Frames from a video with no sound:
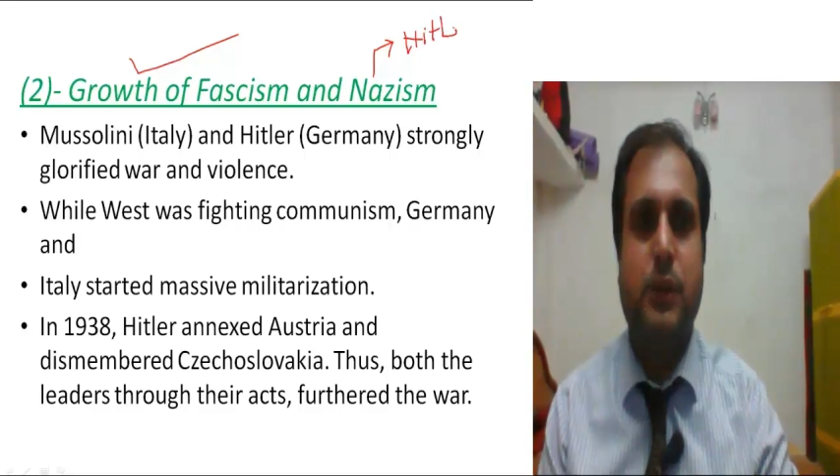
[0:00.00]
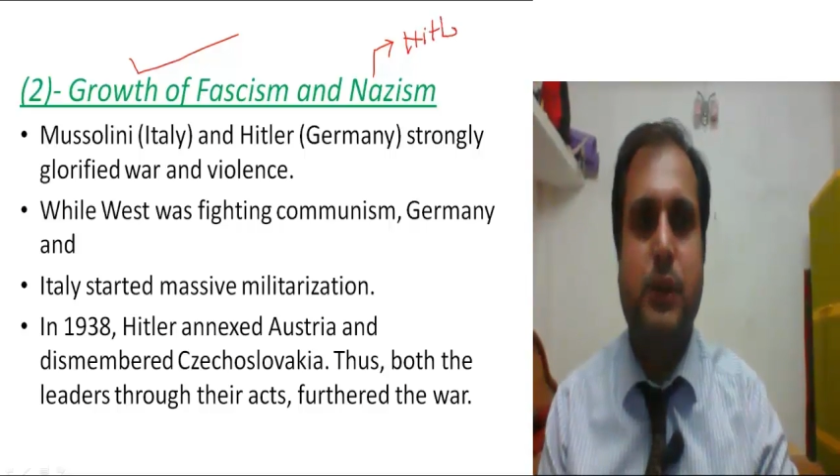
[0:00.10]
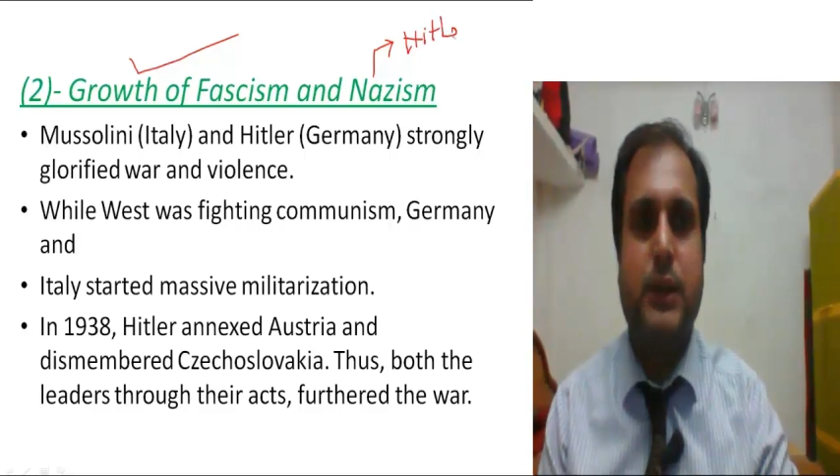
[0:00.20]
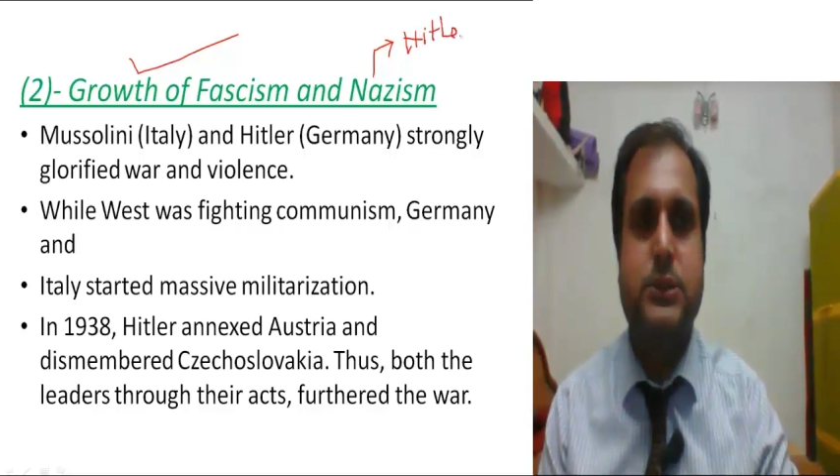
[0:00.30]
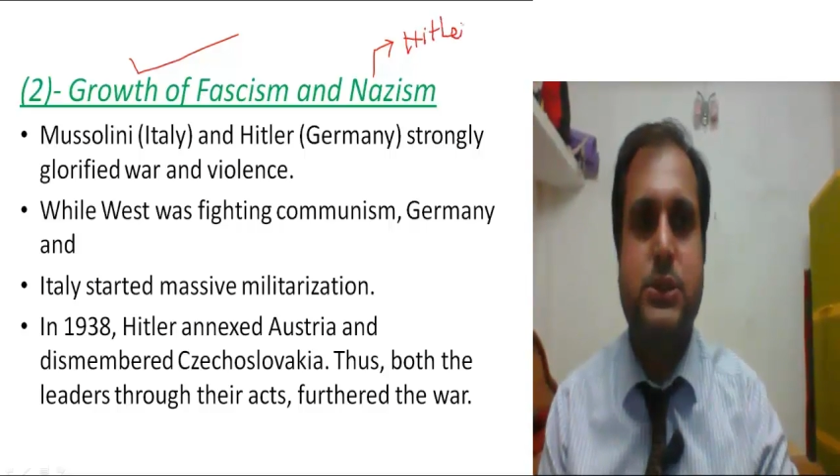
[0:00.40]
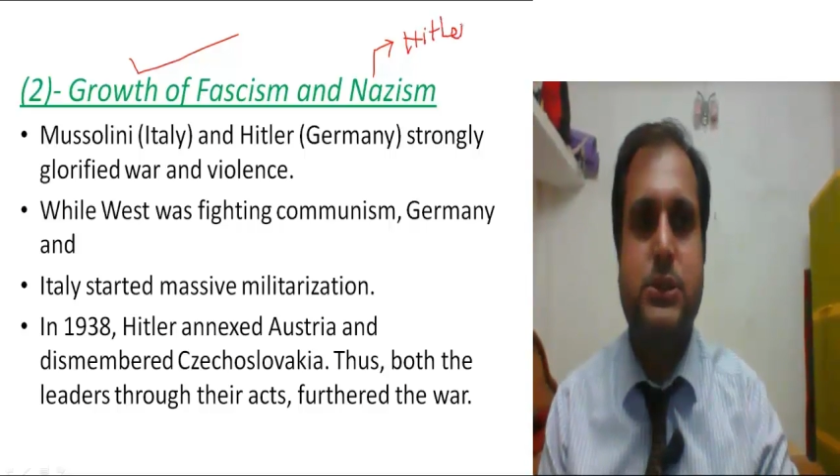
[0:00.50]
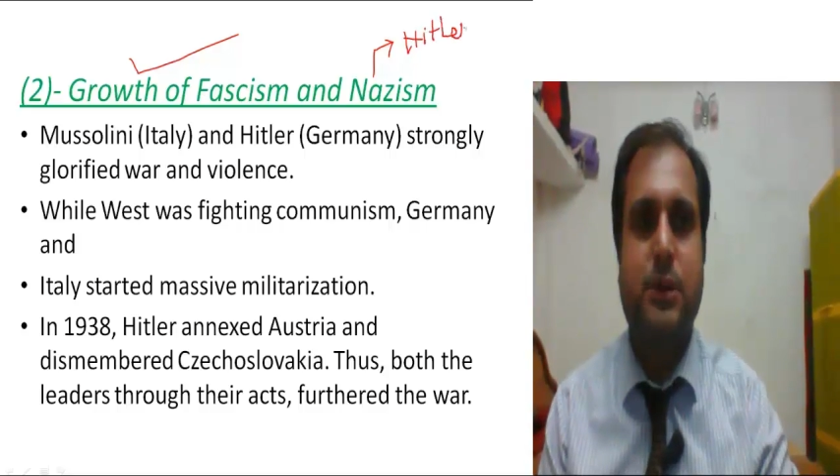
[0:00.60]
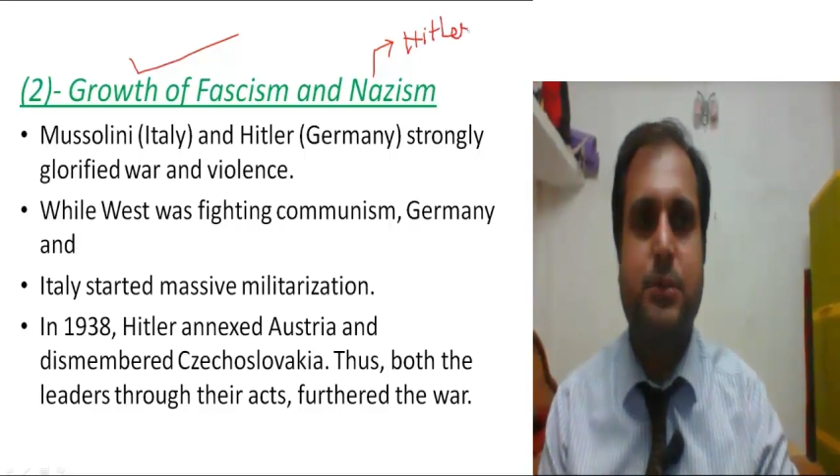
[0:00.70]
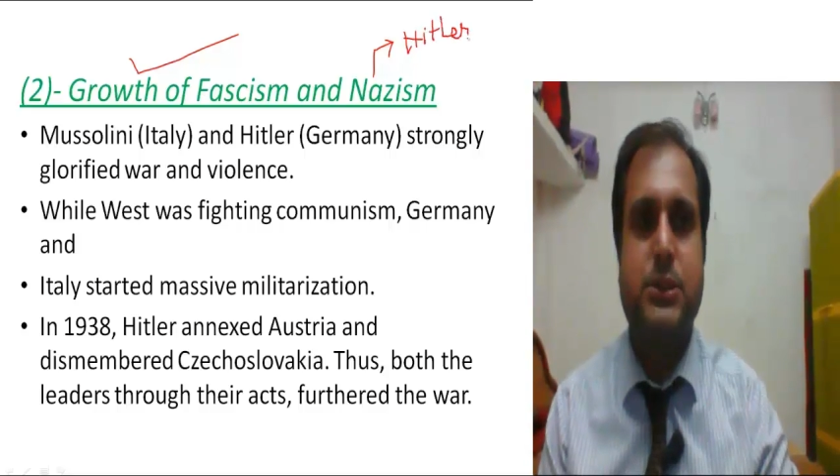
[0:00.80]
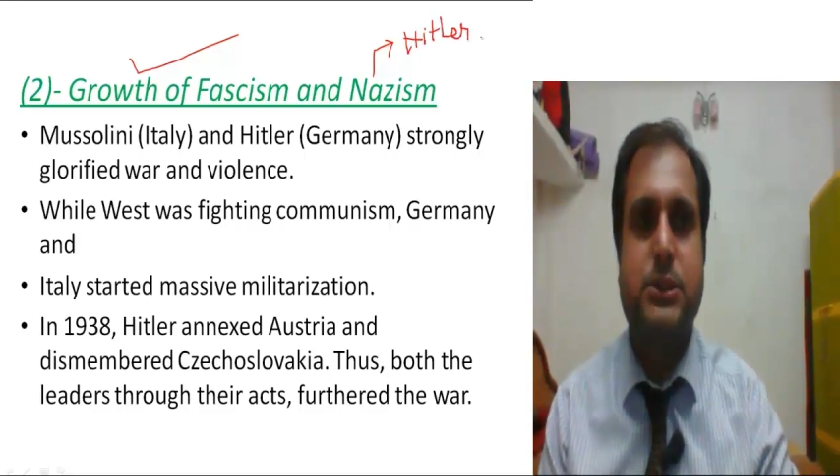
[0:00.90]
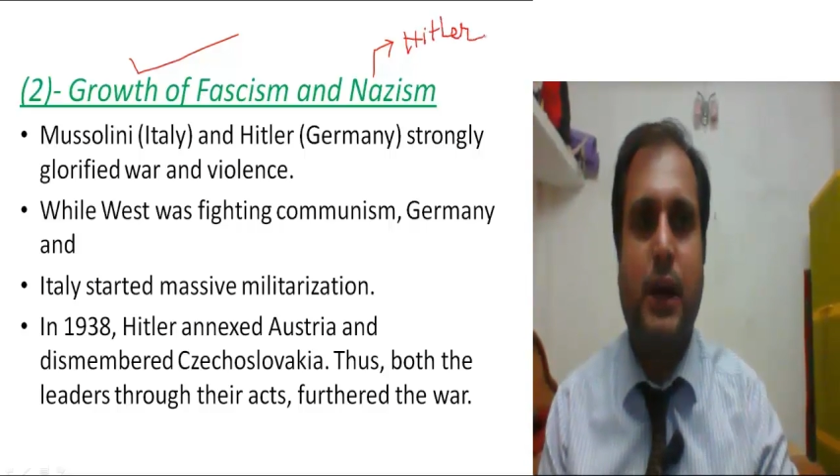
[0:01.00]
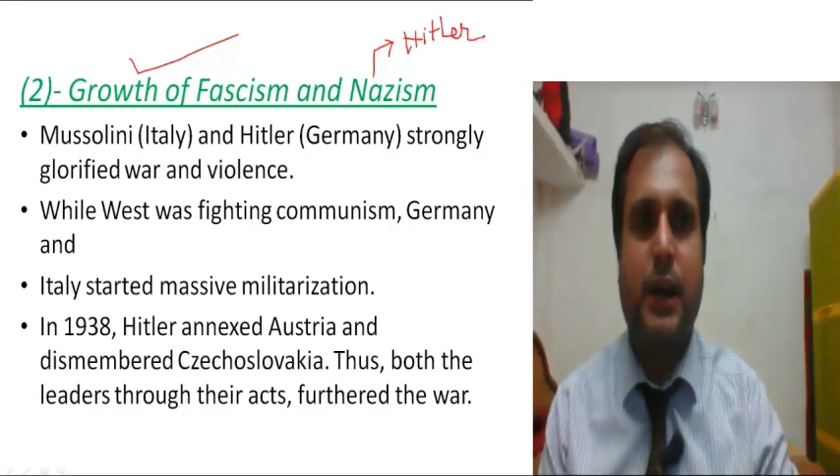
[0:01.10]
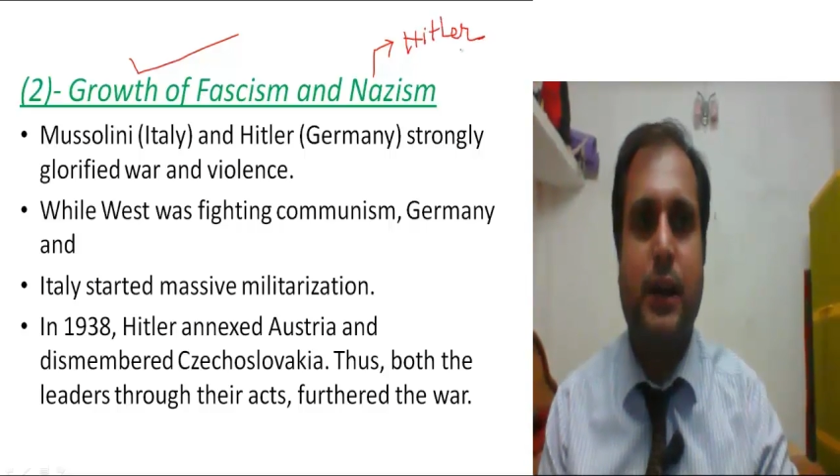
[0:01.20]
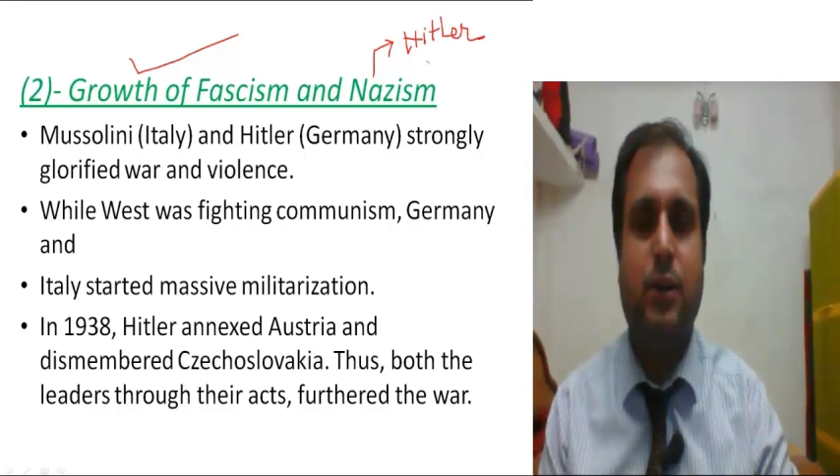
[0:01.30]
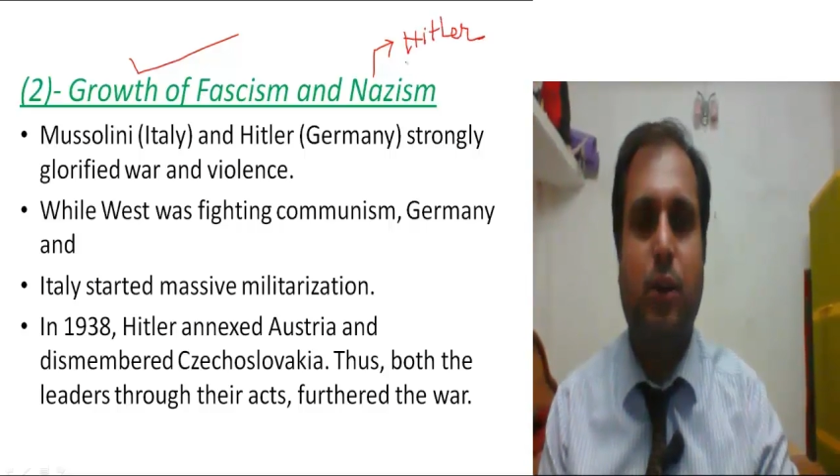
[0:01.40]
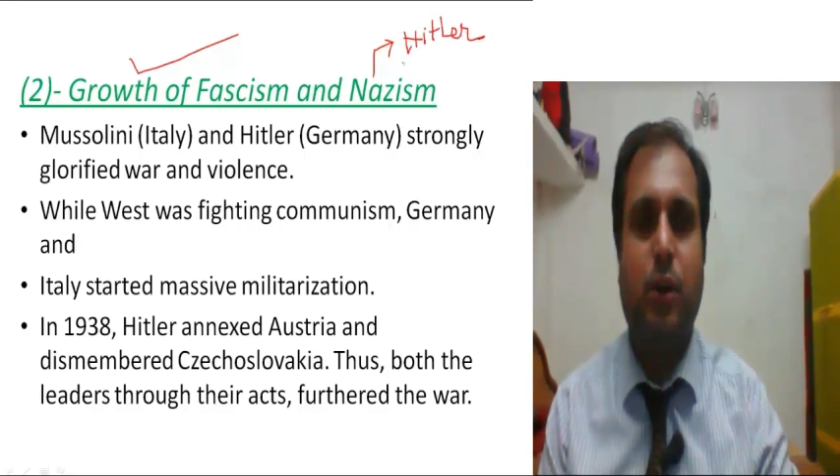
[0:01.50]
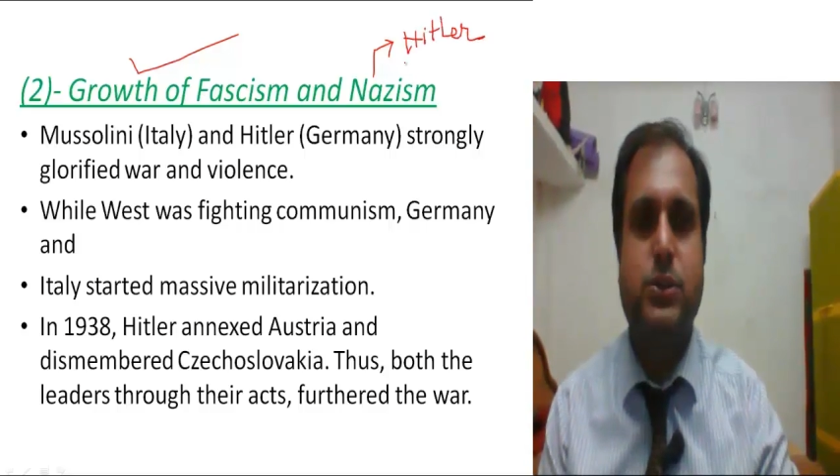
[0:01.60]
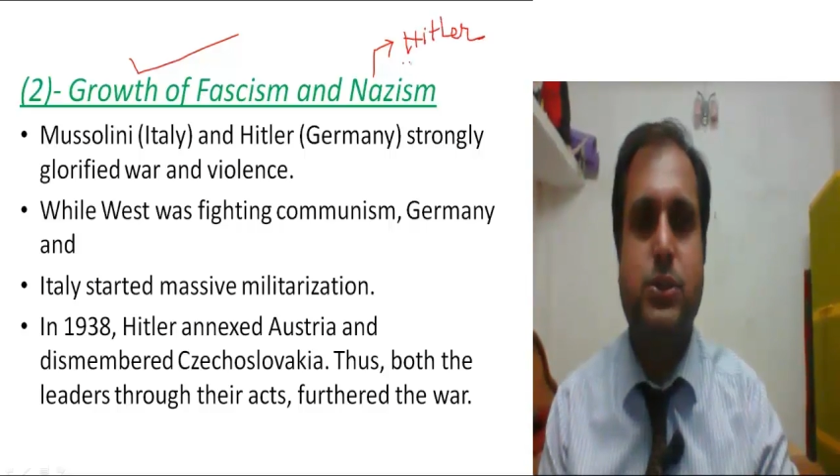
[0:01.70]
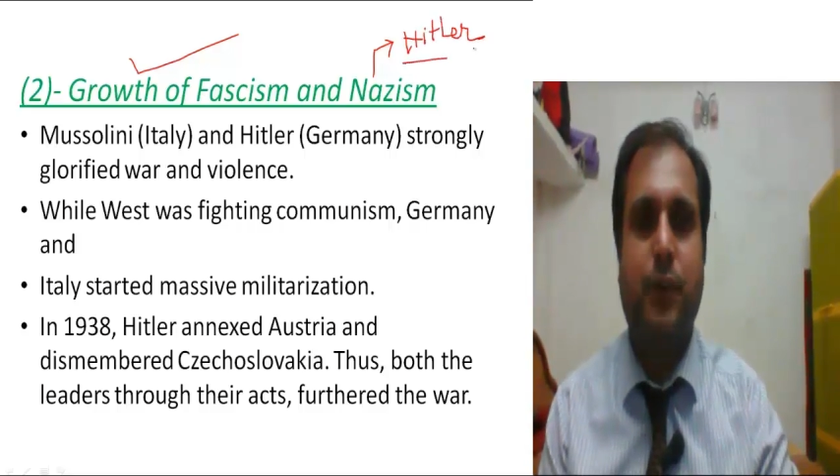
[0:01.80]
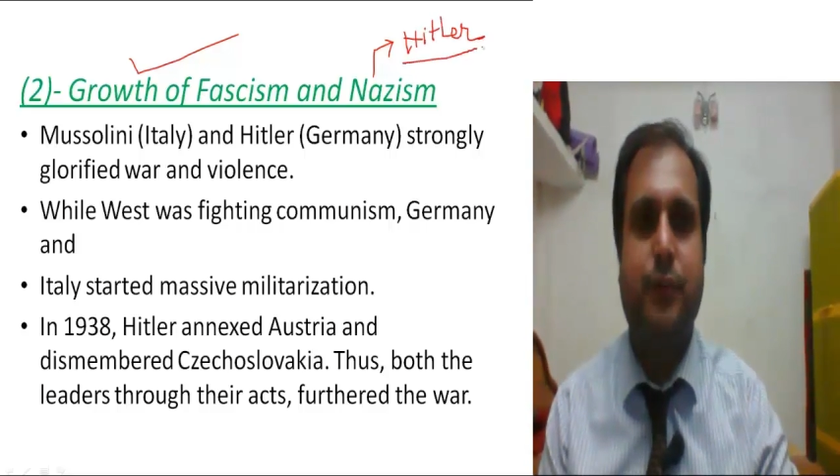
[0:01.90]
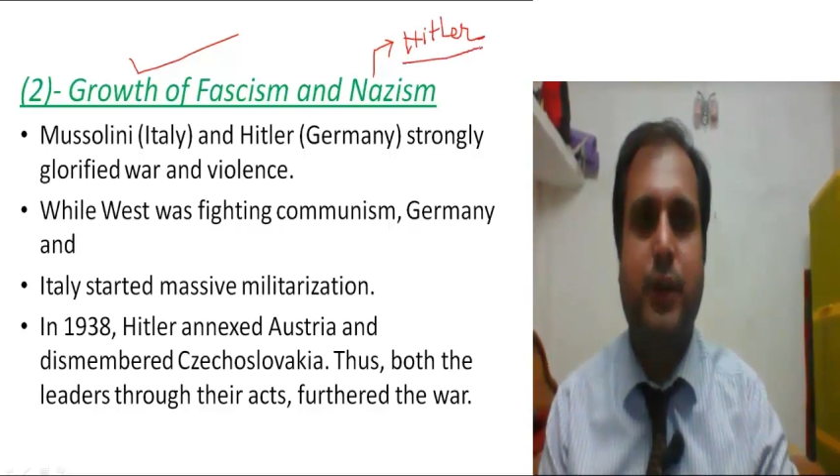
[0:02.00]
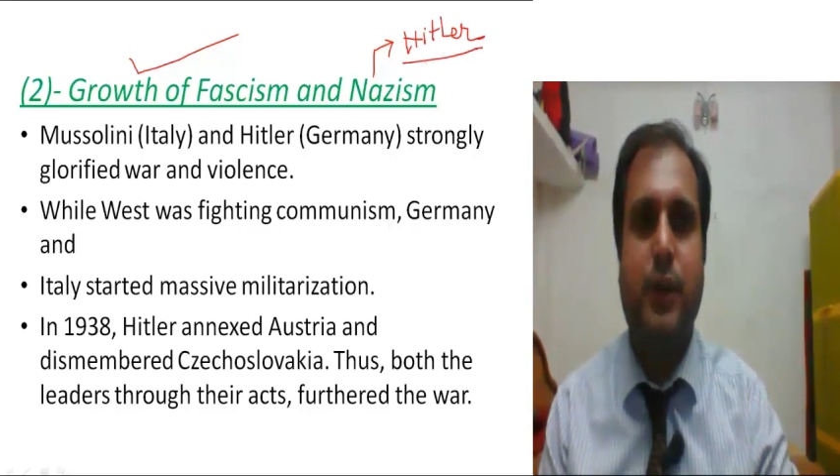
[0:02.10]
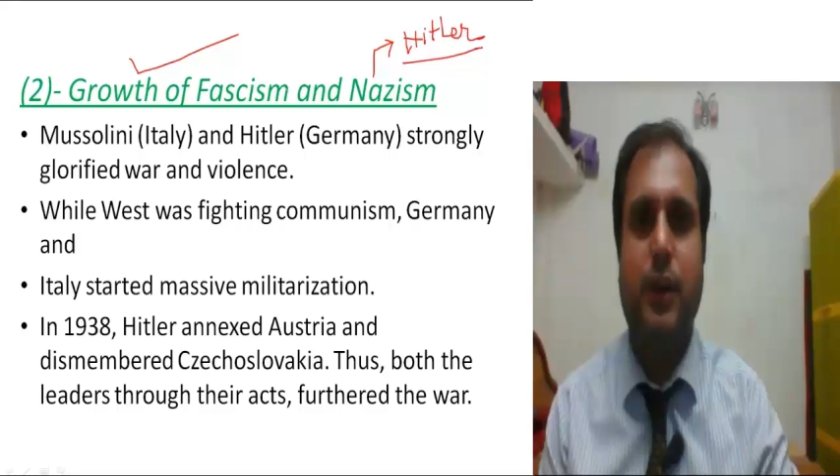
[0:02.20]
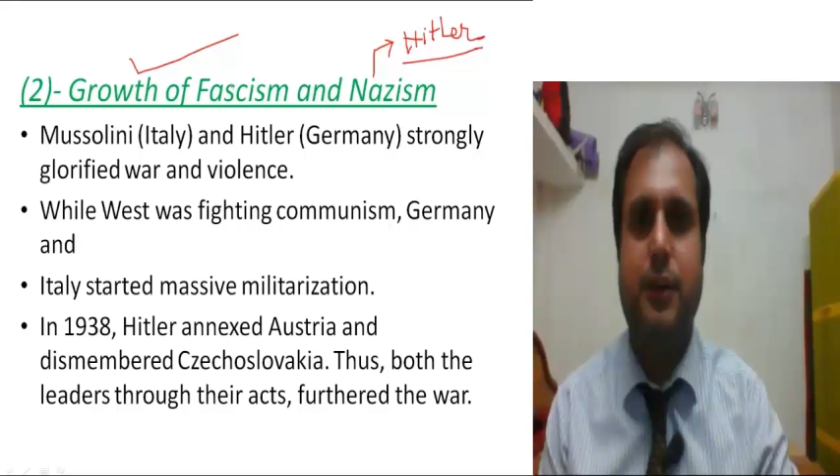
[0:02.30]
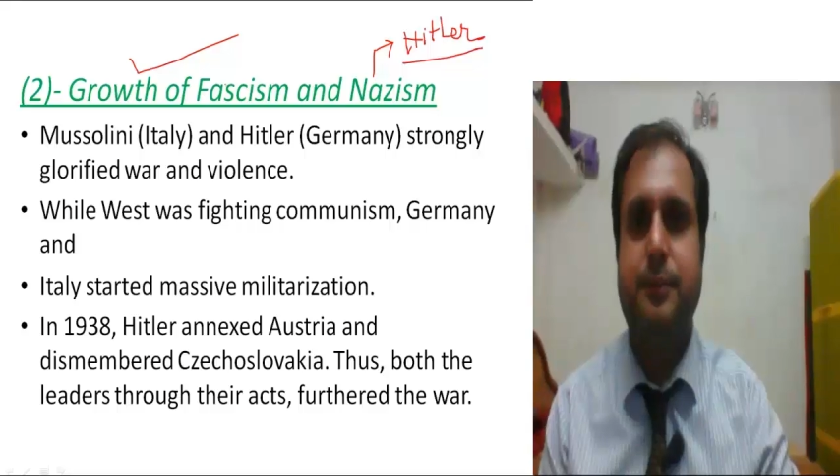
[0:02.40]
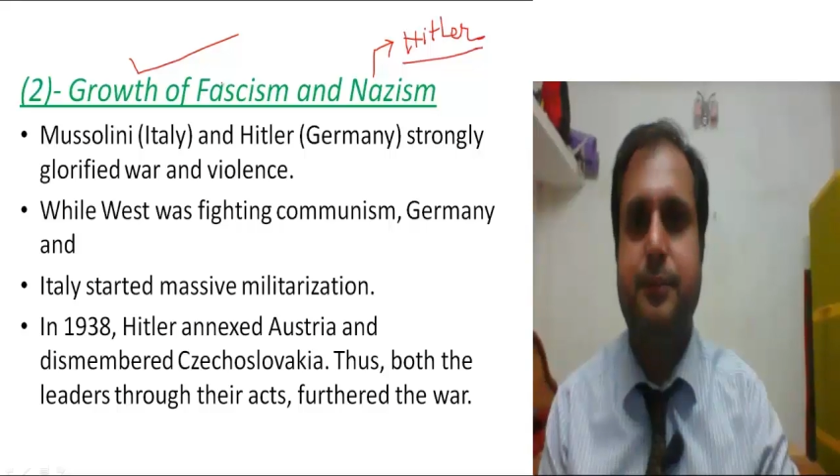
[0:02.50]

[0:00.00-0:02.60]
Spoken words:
Nazism is the ideology of Hitler,